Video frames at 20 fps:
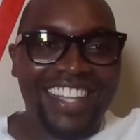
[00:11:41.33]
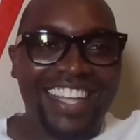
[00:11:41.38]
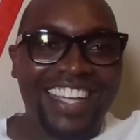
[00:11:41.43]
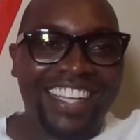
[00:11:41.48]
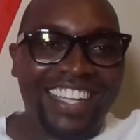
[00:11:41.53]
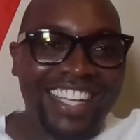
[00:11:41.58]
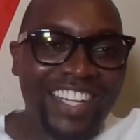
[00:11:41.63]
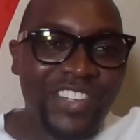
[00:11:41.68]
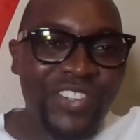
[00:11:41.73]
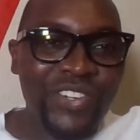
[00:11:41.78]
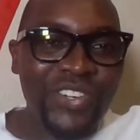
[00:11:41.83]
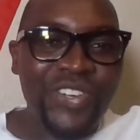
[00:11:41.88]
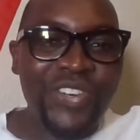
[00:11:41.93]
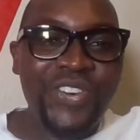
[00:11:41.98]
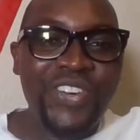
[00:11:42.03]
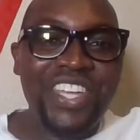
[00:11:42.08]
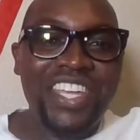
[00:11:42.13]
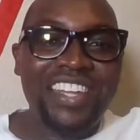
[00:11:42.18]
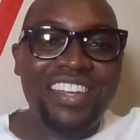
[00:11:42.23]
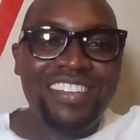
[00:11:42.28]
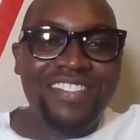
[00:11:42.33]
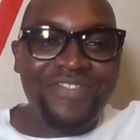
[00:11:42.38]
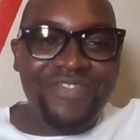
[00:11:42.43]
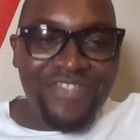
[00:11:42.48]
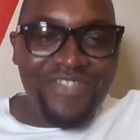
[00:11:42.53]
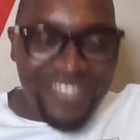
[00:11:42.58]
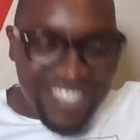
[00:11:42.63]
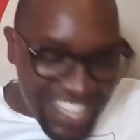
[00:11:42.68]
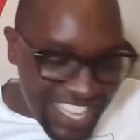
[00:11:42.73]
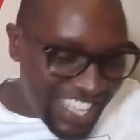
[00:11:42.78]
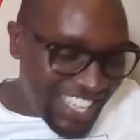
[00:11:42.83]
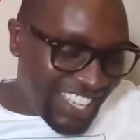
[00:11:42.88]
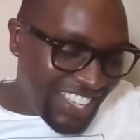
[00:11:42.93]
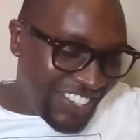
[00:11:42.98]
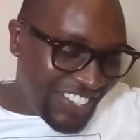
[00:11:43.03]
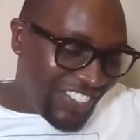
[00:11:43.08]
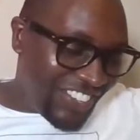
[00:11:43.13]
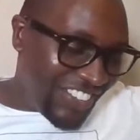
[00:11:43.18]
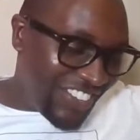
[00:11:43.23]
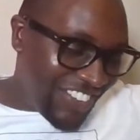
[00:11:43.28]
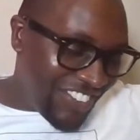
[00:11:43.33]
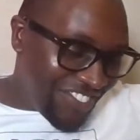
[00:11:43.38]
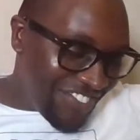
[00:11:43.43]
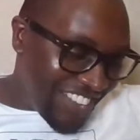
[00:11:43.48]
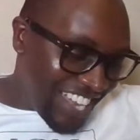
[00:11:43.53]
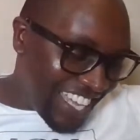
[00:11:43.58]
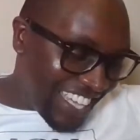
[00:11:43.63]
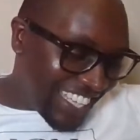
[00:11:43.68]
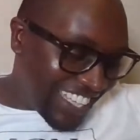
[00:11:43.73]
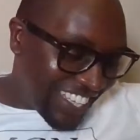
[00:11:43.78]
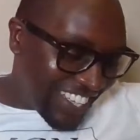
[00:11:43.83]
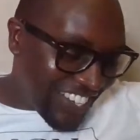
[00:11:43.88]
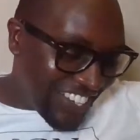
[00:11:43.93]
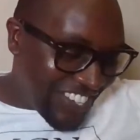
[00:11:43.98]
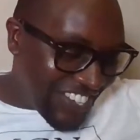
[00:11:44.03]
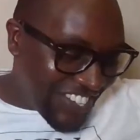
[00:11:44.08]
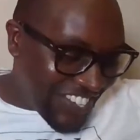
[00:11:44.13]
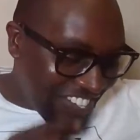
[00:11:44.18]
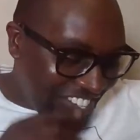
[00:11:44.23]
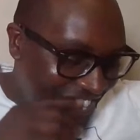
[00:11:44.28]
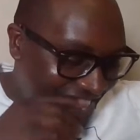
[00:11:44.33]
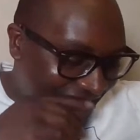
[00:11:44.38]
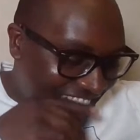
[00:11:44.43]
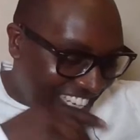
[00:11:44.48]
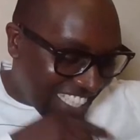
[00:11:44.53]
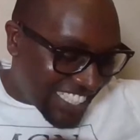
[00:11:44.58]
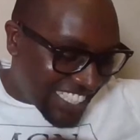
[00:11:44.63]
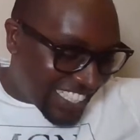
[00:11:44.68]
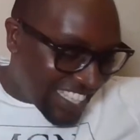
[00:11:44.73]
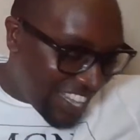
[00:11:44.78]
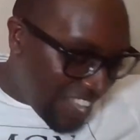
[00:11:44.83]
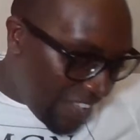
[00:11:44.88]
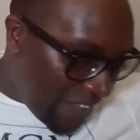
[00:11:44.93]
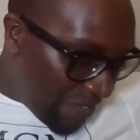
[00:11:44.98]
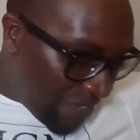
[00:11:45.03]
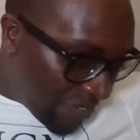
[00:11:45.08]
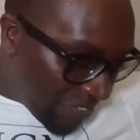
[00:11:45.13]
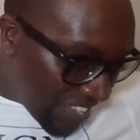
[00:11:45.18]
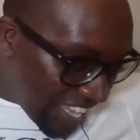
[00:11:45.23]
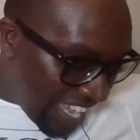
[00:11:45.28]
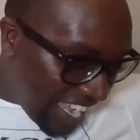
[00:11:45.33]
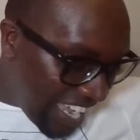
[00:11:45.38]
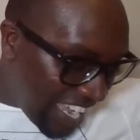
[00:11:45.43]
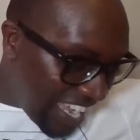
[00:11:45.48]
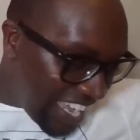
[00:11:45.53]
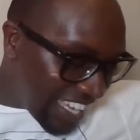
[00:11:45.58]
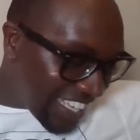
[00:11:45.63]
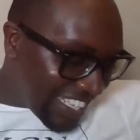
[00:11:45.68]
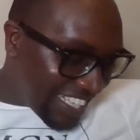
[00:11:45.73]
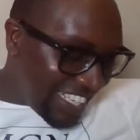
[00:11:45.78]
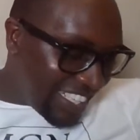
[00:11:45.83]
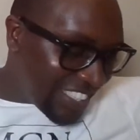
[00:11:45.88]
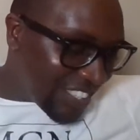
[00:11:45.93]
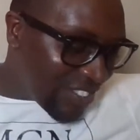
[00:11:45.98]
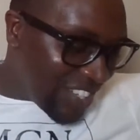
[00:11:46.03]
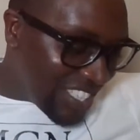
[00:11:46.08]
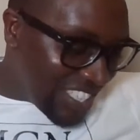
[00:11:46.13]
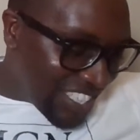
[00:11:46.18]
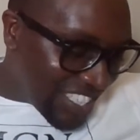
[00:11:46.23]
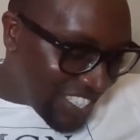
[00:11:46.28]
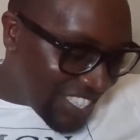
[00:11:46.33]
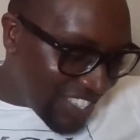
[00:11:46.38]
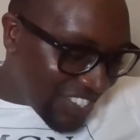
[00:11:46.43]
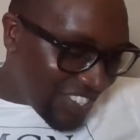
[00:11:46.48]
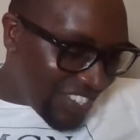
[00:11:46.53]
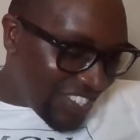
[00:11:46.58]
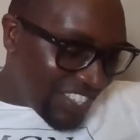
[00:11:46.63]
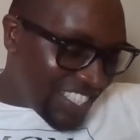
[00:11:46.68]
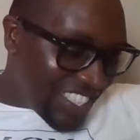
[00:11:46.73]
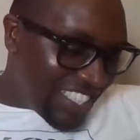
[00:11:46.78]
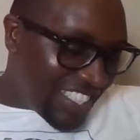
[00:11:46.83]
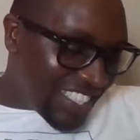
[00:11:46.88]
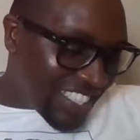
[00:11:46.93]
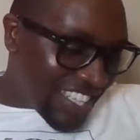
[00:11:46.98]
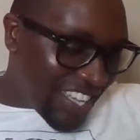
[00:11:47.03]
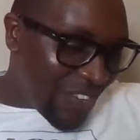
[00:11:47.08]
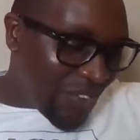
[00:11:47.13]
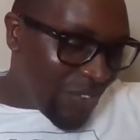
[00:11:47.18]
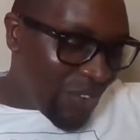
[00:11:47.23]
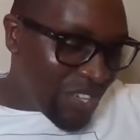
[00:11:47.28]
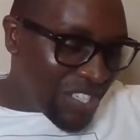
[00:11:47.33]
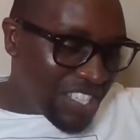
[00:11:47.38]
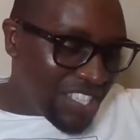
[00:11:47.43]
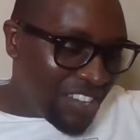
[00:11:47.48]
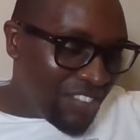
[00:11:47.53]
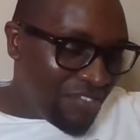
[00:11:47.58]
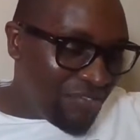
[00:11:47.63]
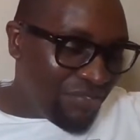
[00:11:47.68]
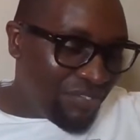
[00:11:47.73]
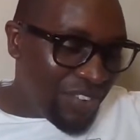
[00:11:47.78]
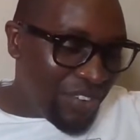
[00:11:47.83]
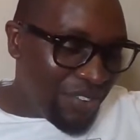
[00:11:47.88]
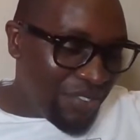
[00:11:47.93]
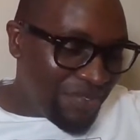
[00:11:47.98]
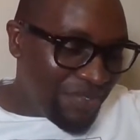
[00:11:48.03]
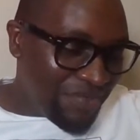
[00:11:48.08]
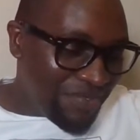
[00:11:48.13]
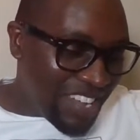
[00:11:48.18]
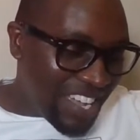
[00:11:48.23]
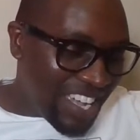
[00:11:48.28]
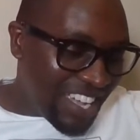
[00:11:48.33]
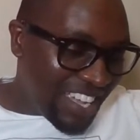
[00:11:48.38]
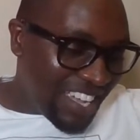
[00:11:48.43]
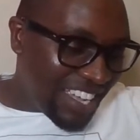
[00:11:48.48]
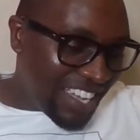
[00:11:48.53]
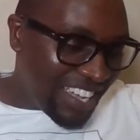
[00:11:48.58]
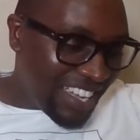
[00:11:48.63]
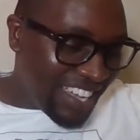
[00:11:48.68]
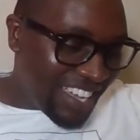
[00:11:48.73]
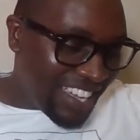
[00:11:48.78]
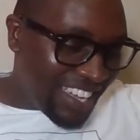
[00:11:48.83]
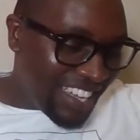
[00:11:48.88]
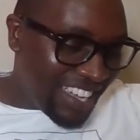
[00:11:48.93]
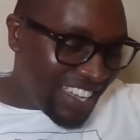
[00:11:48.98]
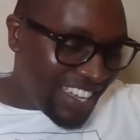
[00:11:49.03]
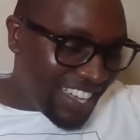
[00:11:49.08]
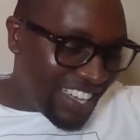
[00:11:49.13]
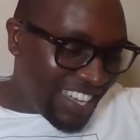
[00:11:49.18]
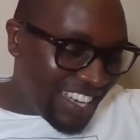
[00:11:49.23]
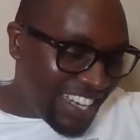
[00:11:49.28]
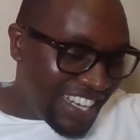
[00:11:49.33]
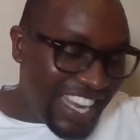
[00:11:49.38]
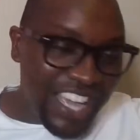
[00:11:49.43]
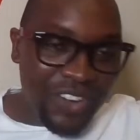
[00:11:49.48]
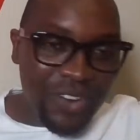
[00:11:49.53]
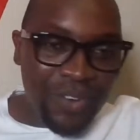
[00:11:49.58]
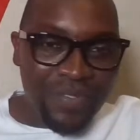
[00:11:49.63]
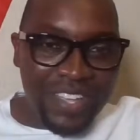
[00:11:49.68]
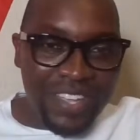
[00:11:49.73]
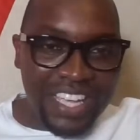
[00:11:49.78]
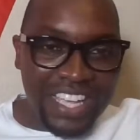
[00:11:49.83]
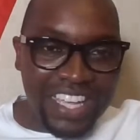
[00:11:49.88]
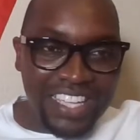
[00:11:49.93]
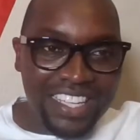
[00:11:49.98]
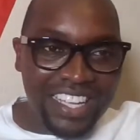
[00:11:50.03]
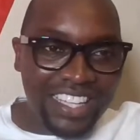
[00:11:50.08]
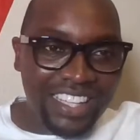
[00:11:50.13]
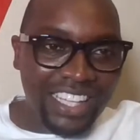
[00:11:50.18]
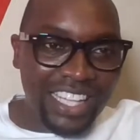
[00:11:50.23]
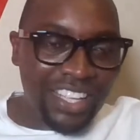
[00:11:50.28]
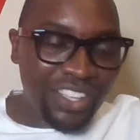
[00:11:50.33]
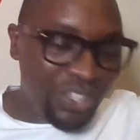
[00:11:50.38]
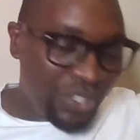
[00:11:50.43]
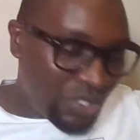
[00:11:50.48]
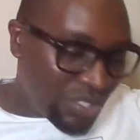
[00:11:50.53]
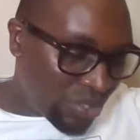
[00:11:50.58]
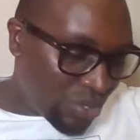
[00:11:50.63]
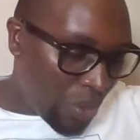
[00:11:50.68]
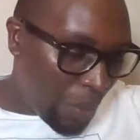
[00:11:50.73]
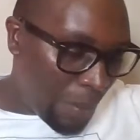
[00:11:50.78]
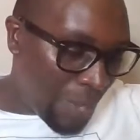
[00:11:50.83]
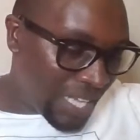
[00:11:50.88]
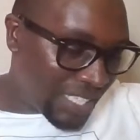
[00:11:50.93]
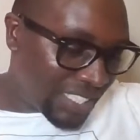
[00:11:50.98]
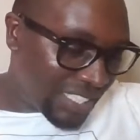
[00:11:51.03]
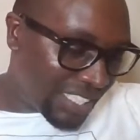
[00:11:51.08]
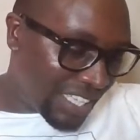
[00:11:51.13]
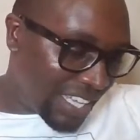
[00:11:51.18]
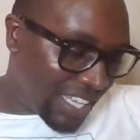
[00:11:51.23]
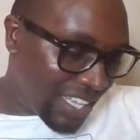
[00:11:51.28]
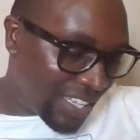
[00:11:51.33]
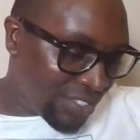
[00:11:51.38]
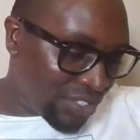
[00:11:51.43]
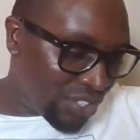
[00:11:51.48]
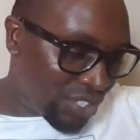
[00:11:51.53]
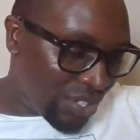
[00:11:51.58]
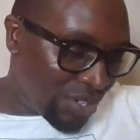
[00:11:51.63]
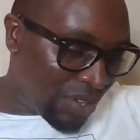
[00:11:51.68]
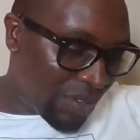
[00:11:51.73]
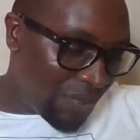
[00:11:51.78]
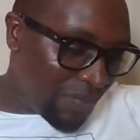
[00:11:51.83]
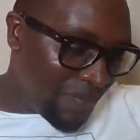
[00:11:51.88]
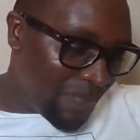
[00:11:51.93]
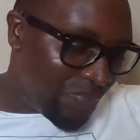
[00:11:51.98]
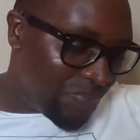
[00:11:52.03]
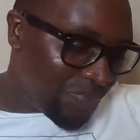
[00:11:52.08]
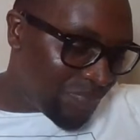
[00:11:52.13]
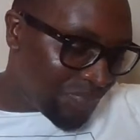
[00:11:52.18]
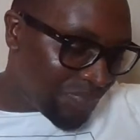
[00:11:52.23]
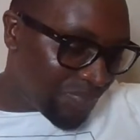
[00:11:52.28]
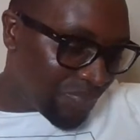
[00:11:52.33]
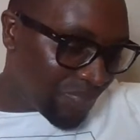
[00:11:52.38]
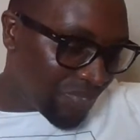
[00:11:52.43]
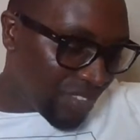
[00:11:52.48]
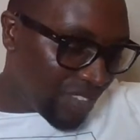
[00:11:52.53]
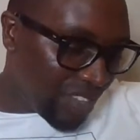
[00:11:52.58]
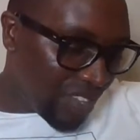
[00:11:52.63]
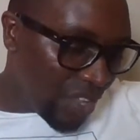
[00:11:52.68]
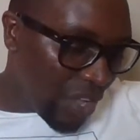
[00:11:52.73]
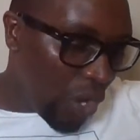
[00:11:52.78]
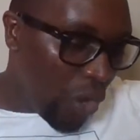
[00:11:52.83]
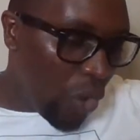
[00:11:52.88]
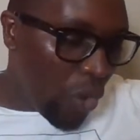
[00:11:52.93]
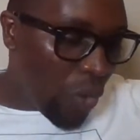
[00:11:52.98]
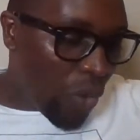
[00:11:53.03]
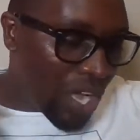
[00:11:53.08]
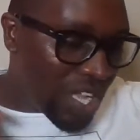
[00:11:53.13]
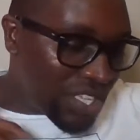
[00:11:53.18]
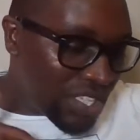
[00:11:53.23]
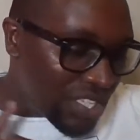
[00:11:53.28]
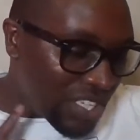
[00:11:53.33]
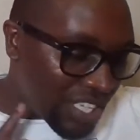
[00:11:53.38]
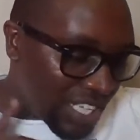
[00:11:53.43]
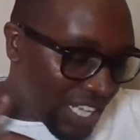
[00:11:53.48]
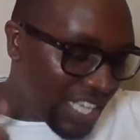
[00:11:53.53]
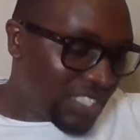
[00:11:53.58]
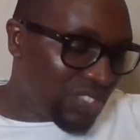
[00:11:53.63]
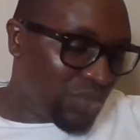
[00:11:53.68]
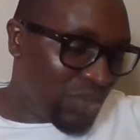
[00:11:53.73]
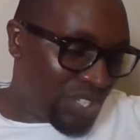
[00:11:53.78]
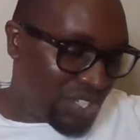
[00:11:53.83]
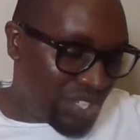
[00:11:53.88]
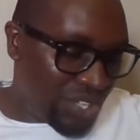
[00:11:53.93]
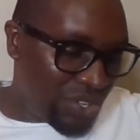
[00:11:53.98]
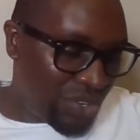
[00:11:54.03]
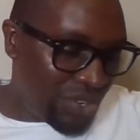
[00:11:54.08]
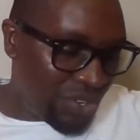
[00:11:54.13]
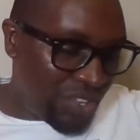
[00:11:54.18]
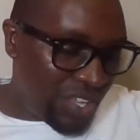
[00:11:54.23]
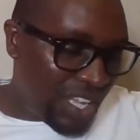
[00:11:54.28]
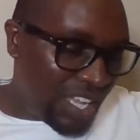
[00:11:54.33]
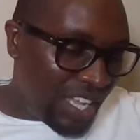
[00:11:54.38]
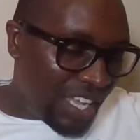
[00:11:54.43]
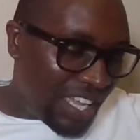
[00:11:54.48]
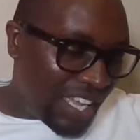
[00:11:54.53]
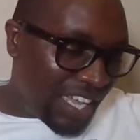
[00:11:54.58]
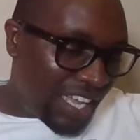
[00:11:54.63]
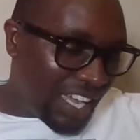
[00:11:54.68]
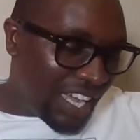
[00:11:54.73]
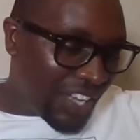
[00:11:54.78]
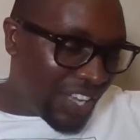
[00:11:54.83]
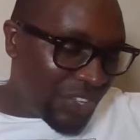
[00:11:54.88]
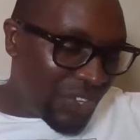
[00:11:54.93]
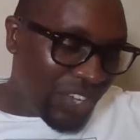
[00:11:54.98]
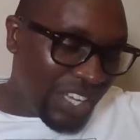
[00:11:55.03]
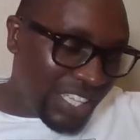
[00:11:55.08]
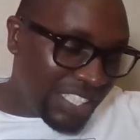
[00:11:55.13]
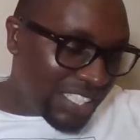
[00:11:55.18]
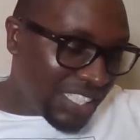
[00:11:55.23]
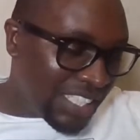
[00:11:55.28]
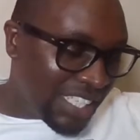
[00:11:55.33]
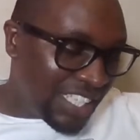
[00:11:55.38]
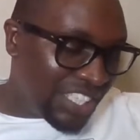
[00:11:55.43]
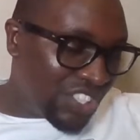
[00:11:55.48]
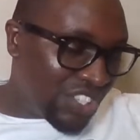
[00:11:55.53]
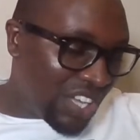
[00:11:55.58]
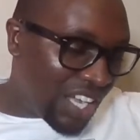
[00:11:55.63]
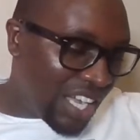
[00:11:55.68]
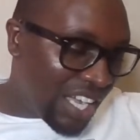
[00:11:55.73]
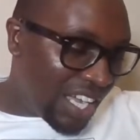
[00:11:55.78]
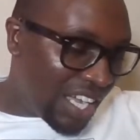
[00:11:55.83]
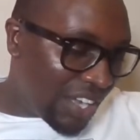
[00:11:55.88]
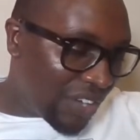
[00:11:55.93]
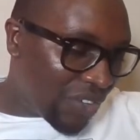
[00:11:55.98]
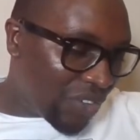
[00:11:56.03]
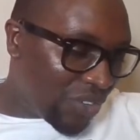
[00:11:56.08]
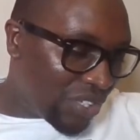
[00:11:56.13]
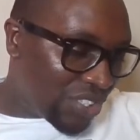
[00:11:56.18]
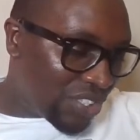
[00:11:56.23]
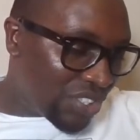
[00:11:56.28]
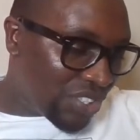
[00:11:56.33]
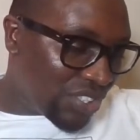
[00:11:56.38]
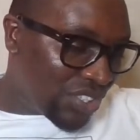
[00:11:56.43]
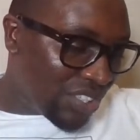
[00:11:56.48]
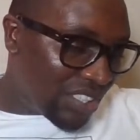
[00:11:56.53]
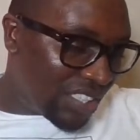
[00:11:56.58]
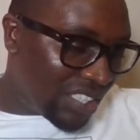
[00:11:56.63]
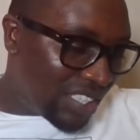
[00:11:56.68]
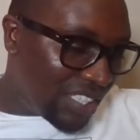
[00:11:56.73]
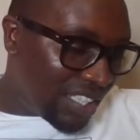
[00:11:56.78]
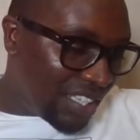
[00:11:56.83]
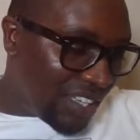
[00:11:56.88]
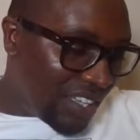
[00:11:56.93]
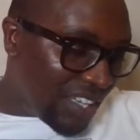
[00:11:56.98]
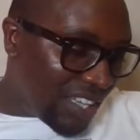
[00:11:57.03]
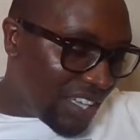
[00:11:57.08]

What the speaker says: The Kikuyu in me. Oh my goodness. Chris Wanjiro is watching from Nairobi, Kenya. Thank you so much, Shiro. Oh, yes, Wanjiro. You can send your question.